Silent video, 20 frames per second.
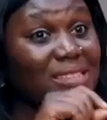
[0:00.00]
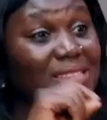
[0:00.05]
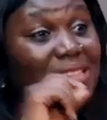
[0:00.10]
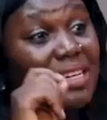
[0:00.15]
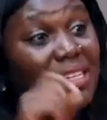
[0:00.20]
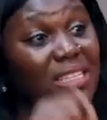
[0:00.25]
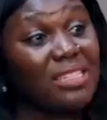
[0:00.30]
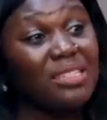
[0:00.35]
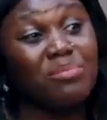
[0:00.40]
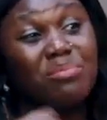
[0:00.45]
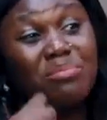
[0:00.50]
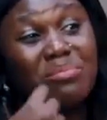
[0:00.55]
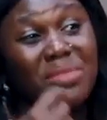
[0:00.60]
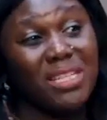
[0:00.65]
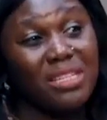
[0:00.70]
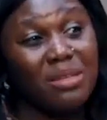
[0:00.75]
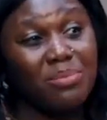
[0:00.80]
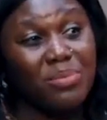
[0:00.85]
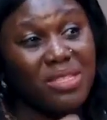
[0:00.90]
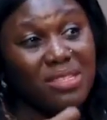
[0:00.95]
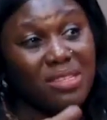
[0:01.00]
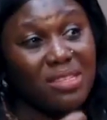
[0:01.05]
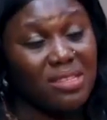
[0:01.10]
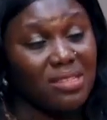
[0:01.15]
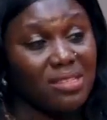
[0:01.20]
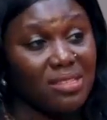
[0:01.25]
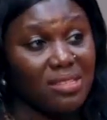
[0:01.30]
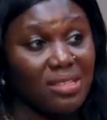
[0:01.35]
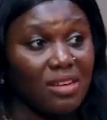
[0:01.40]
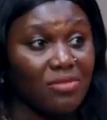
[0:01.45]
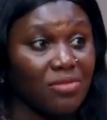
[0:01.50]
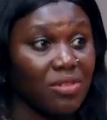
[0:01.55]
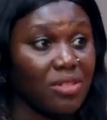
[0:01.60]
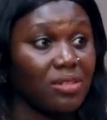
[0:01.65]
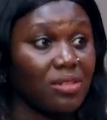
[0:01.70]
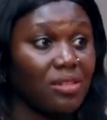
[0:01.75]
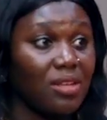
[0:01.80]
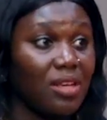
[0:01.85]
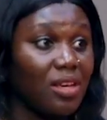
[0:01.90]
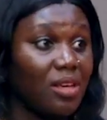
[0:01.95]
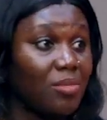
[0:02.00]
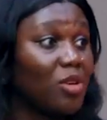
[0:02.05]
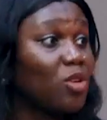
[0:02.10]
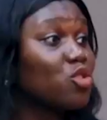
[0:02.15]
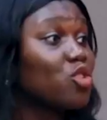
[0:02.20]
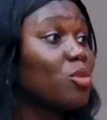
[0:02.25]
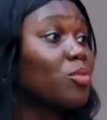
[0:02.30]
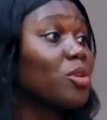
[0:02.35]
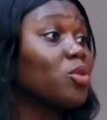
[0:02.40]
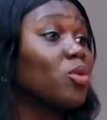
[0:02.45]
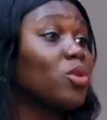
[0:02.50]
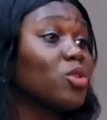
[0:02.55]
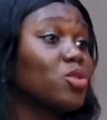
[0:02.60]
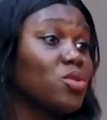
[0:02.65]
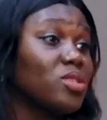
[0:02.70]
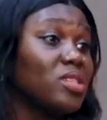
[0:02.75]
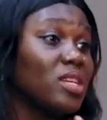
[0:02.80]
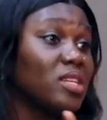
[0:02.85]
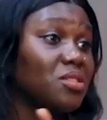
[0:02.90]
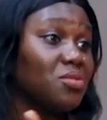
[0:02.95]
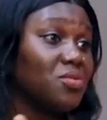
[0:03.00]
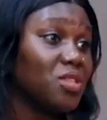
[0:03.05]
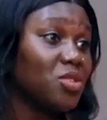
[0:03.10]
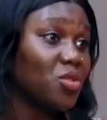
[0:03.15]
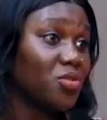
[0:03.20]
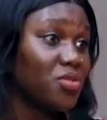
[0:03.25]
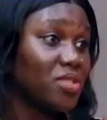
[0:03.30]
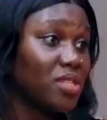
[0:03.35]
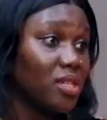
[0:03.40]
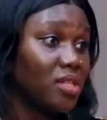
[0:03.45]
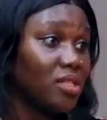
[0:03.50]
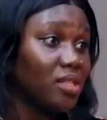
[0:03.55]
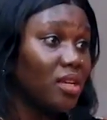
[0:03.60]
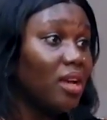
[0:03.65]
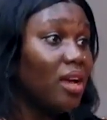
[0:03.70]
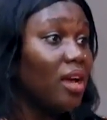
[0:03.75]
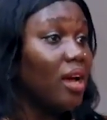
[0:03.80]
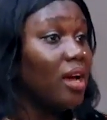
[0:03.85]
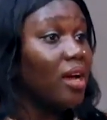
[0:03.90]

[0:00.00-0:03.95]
that is lacking in many businesses in Africa, because nobody wants to take the risk of saying,